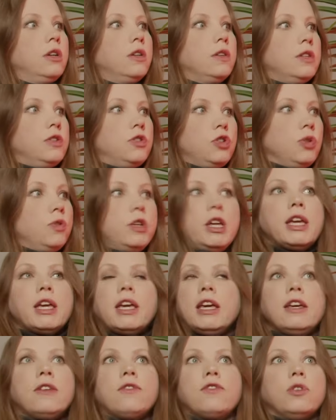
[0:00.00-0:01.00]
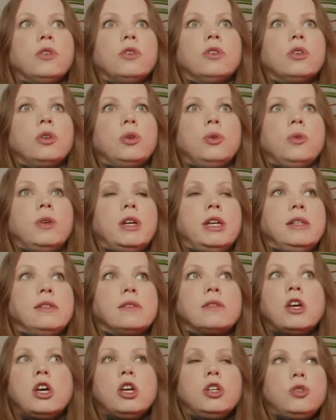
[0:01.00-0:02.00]
This unique evil who
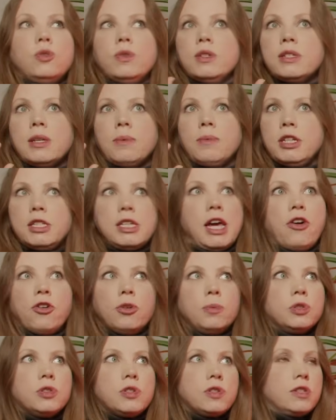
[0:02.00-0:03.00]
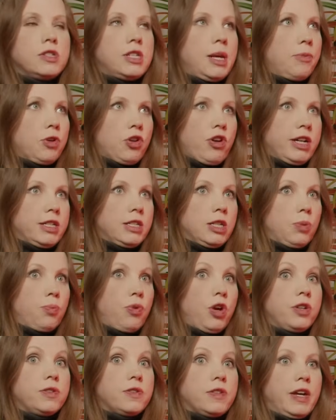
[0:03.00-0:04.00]
is doing something terrible to the democratic
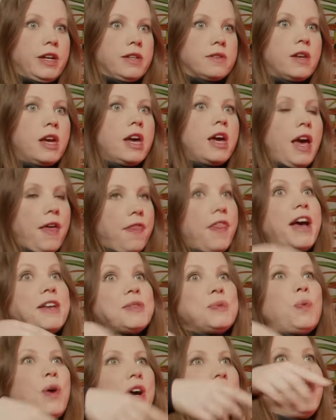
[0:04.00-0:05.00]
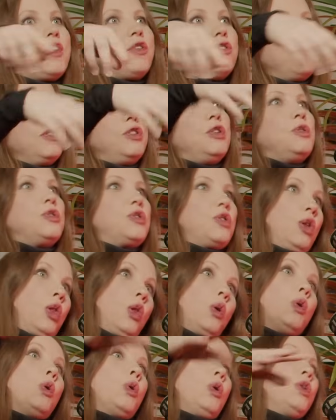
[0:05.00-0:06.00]
process. And that's why they often use the
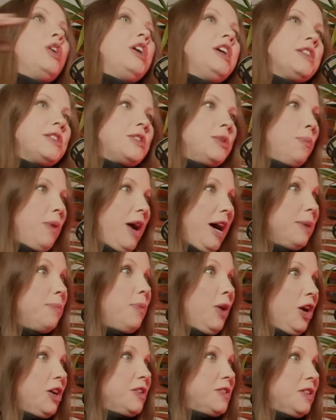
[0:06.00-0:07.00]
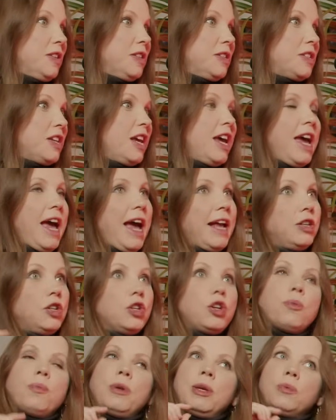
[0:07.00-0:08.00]
law to bypass it.
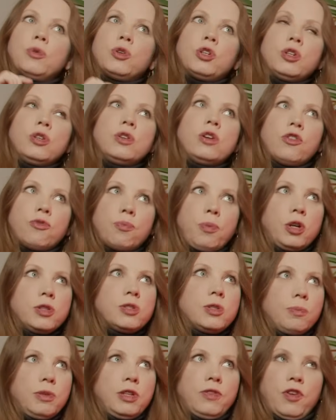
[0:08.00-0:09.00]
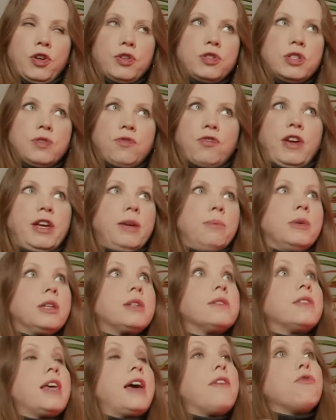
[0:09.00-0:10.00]
And, people couldn't have possibly voted for him
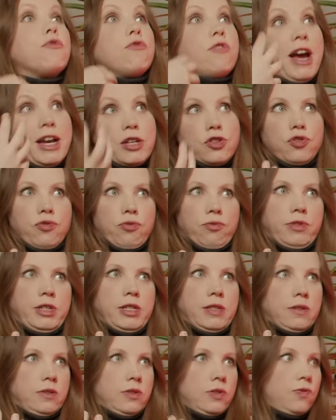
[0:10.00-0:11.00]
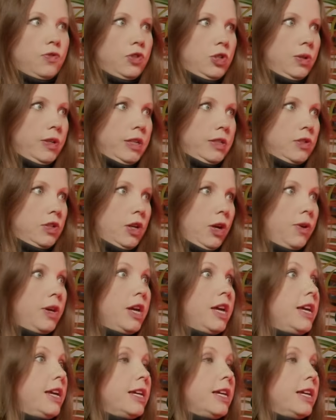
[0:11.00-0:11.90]
because they have rational reasons for doing so.